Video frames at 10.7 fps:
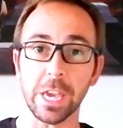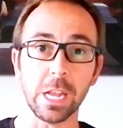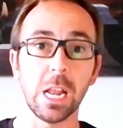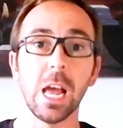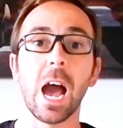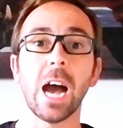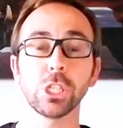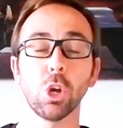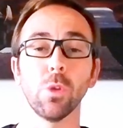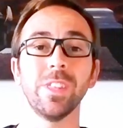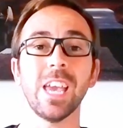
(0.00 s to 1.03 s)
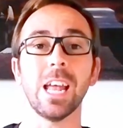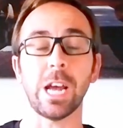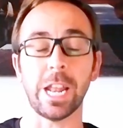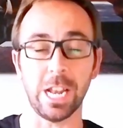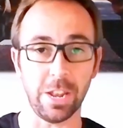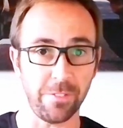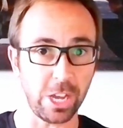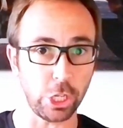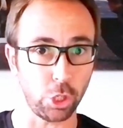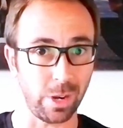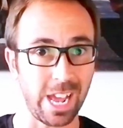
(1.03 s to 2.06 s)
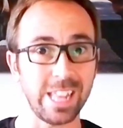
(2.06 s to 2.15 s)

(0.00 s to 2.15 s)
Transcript: hill has got the air an elevation,